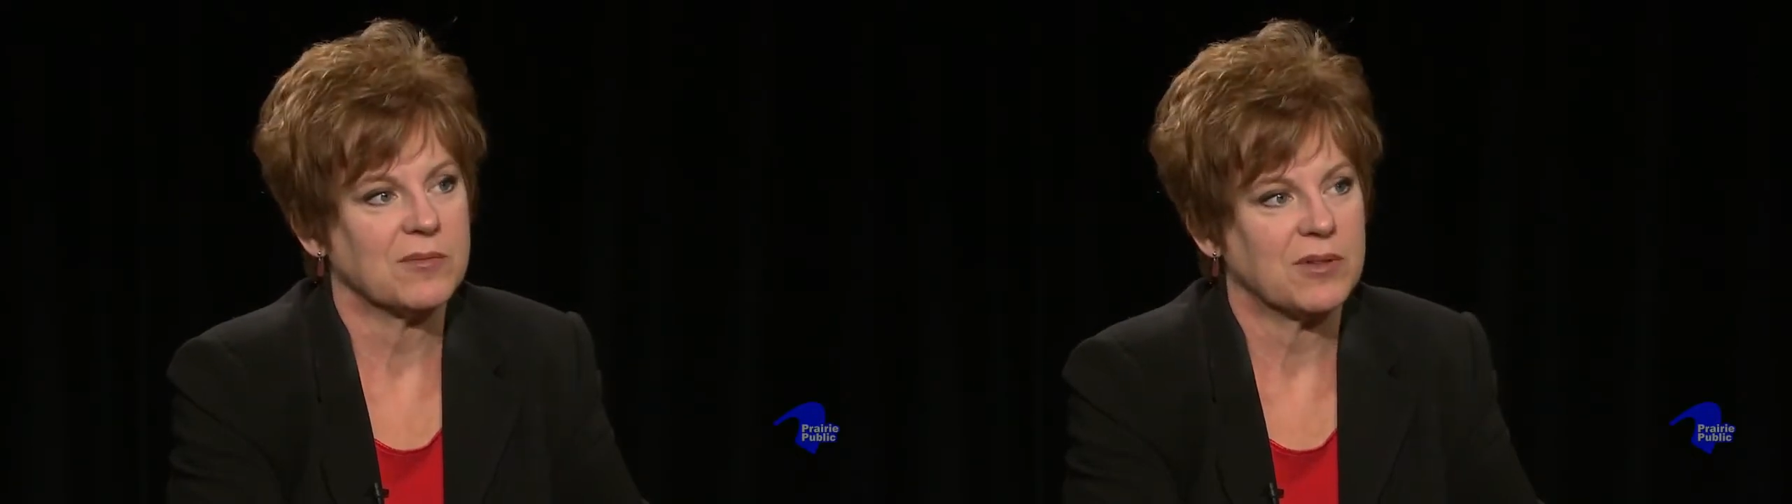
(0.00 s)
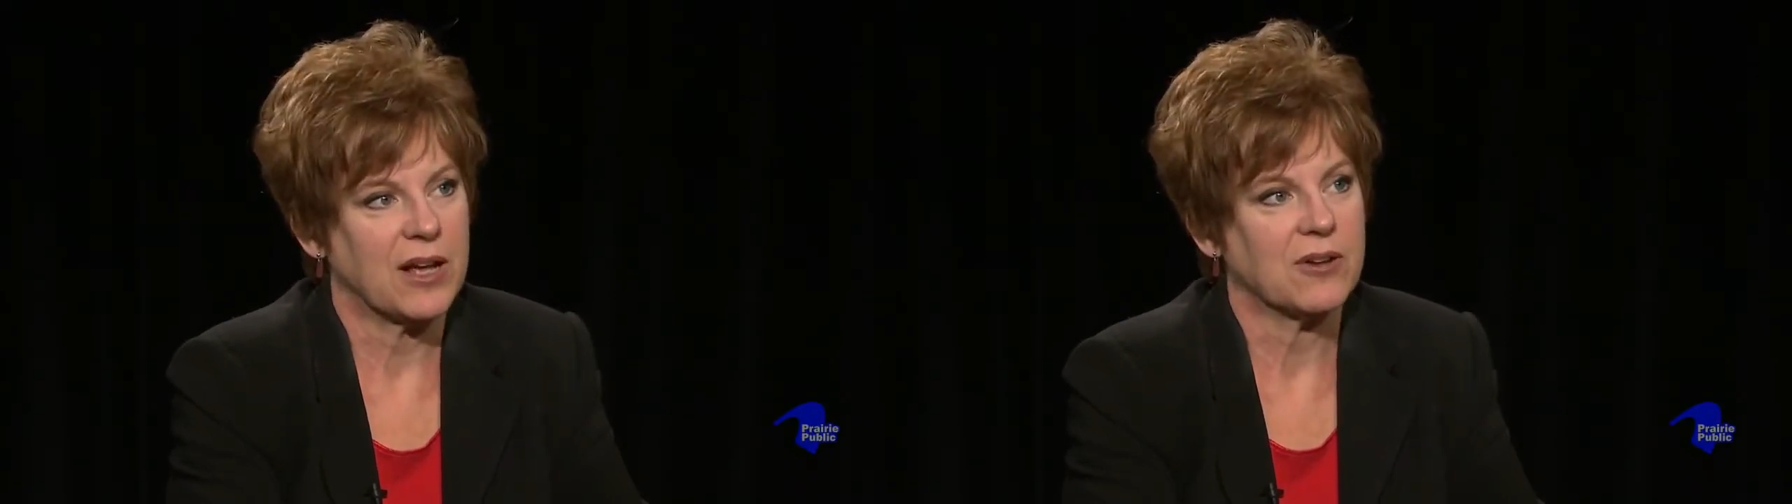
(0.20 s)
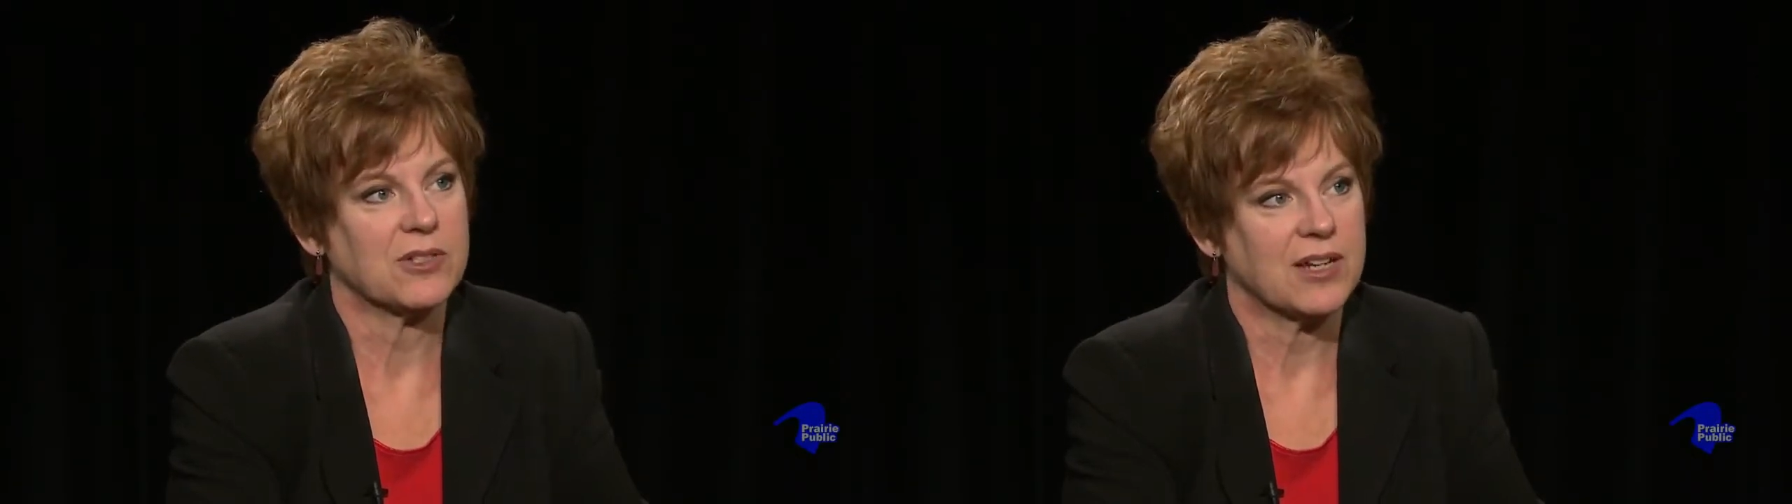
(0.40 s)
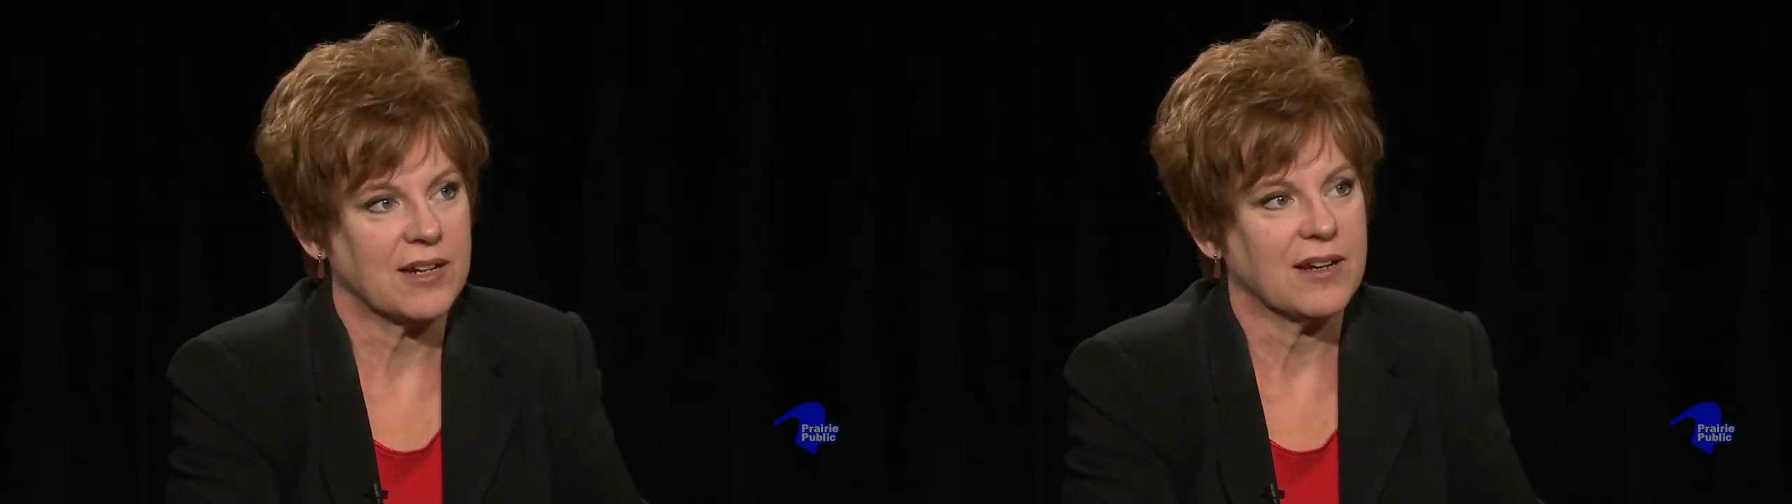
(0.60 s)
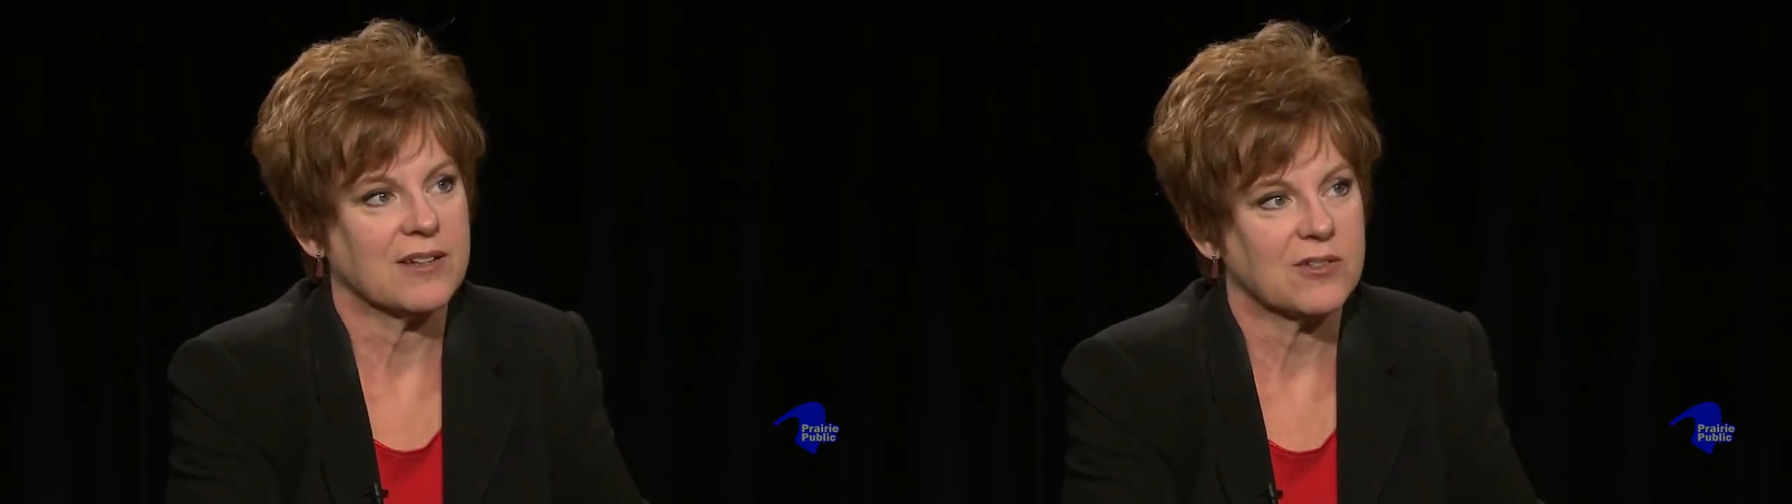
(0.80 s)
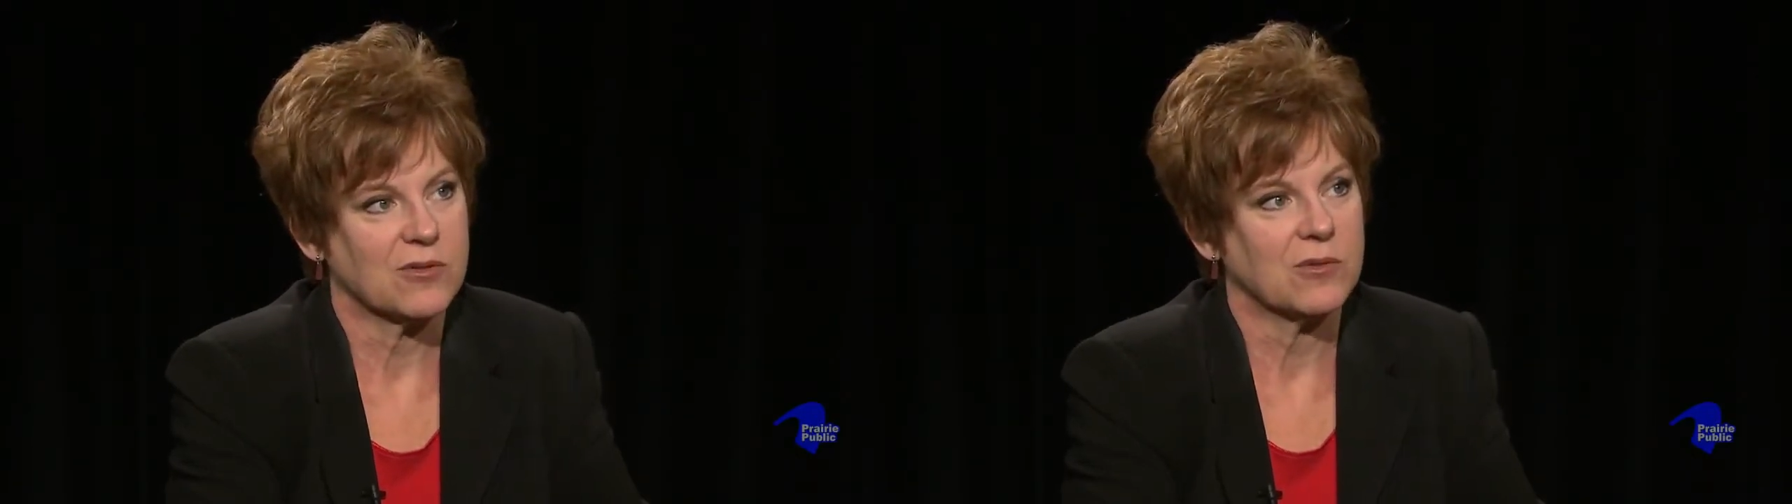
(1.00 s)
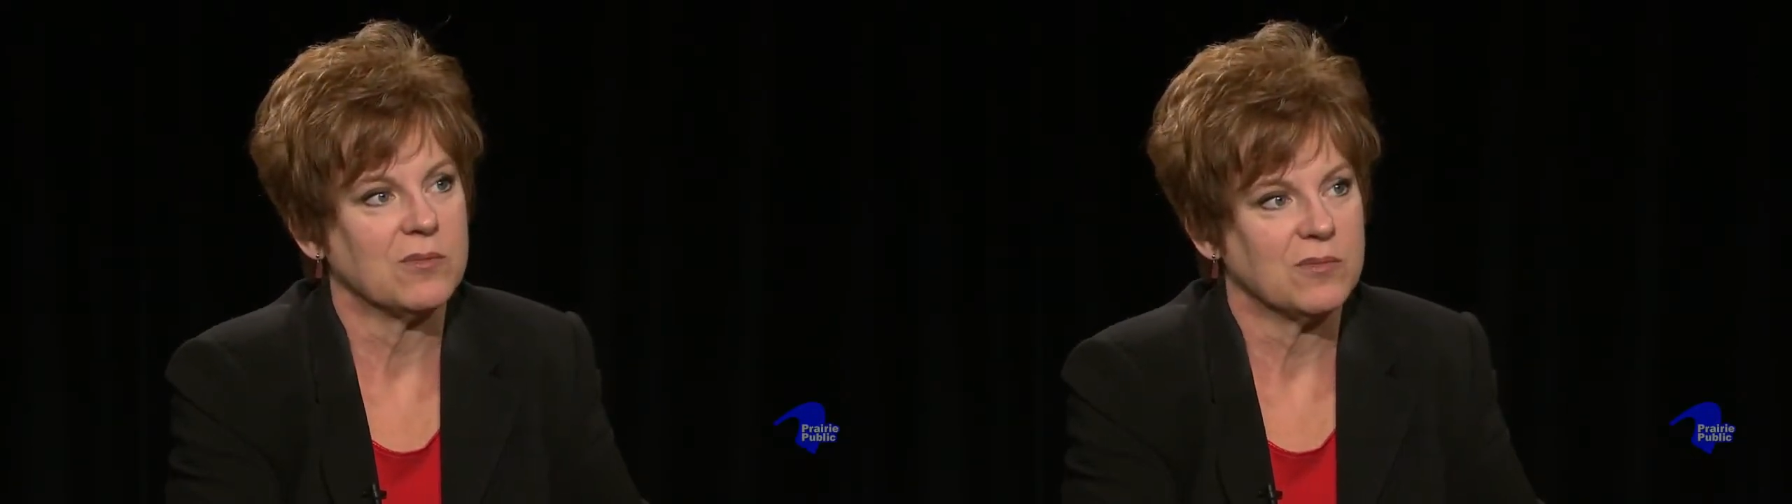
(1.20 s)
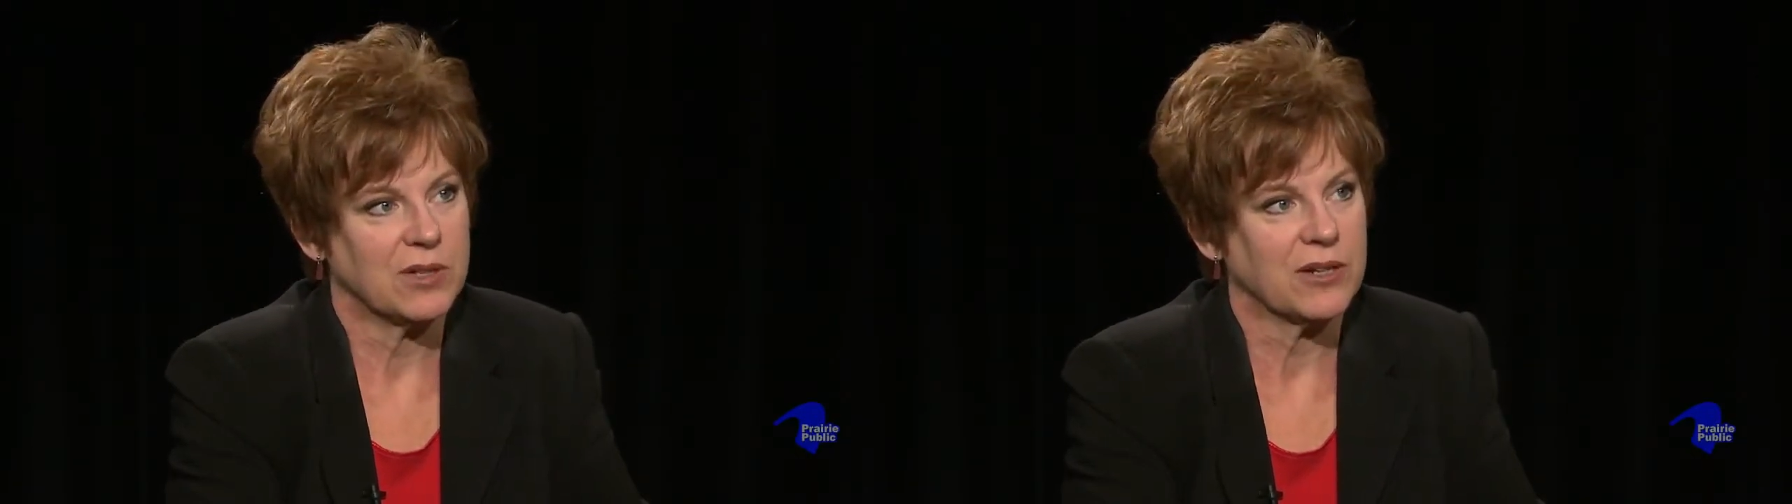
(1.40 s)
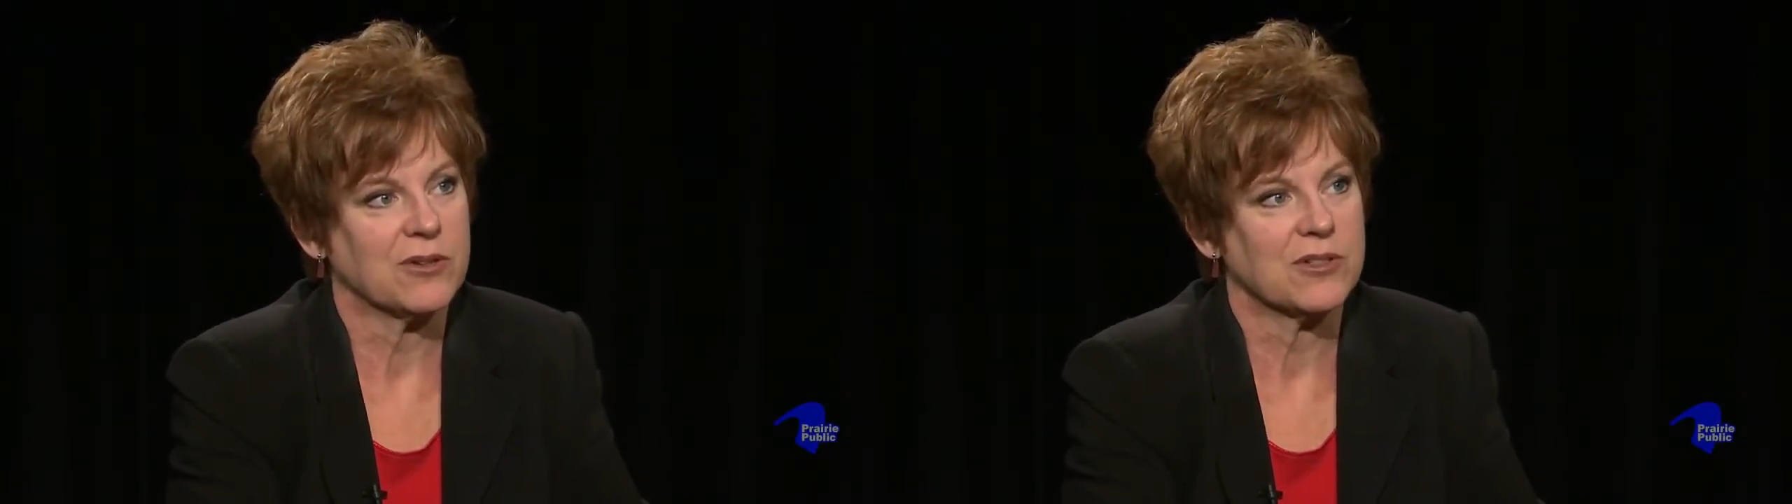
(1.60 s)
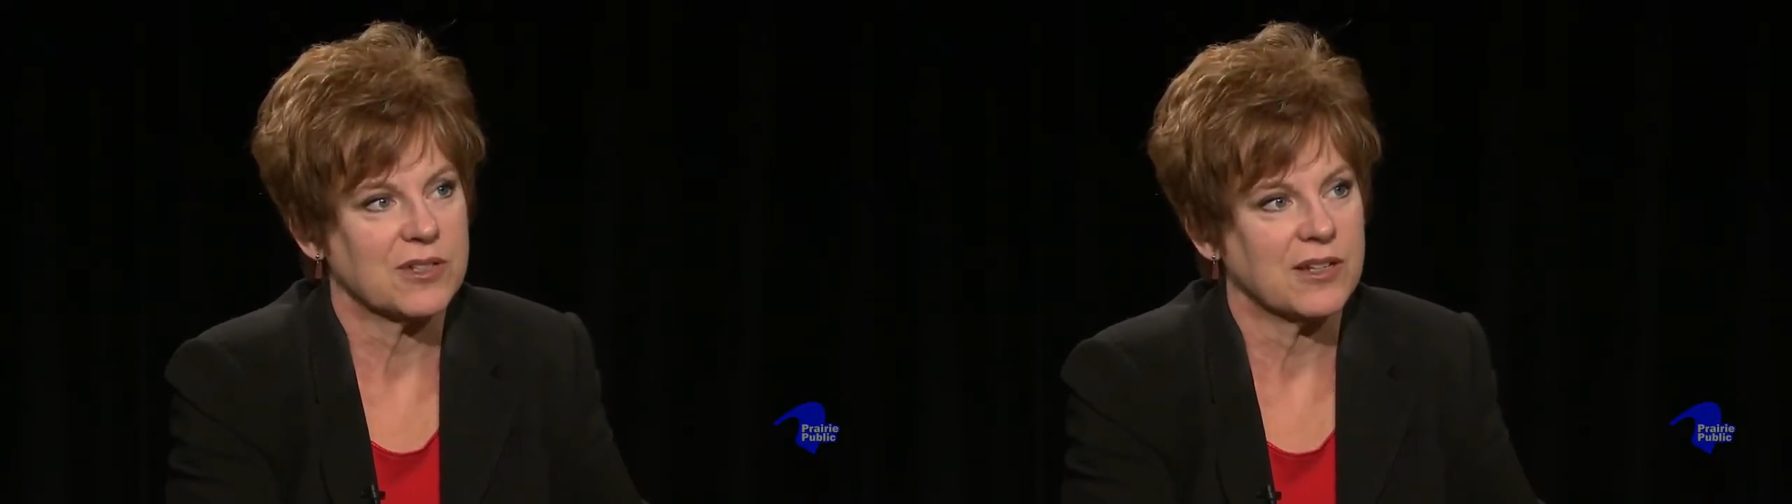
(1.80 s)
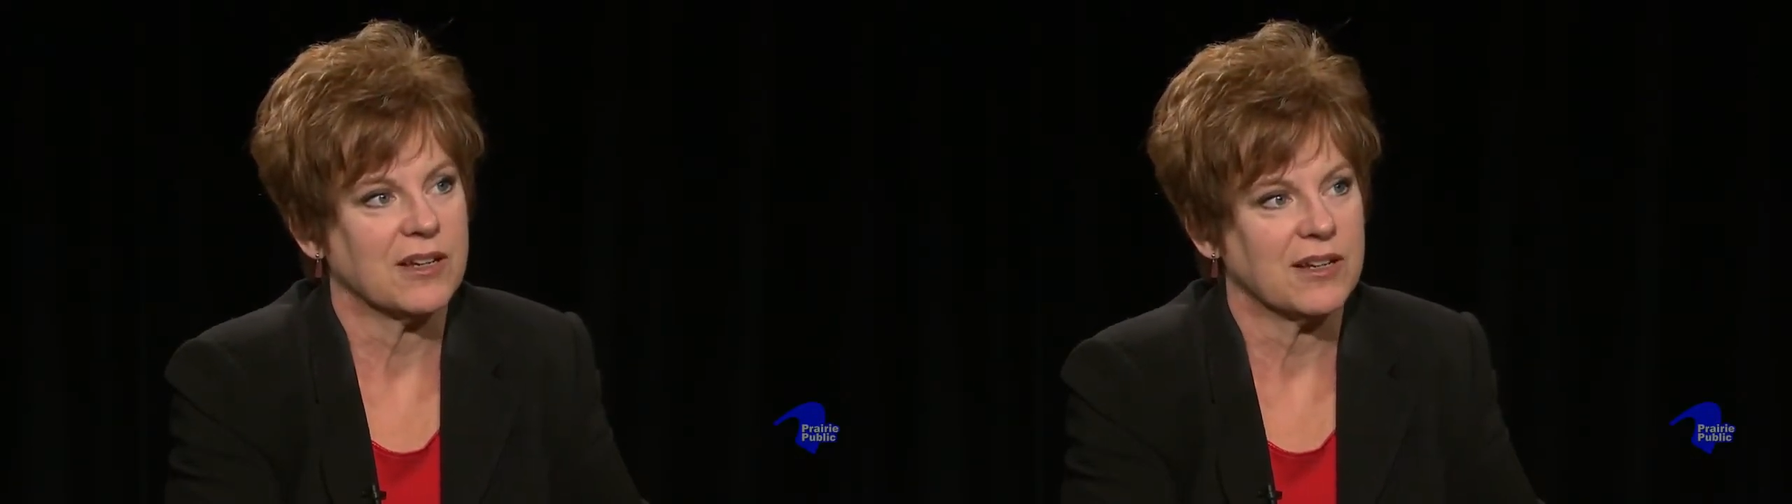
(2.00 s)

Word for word: play, outstanding high school players uh,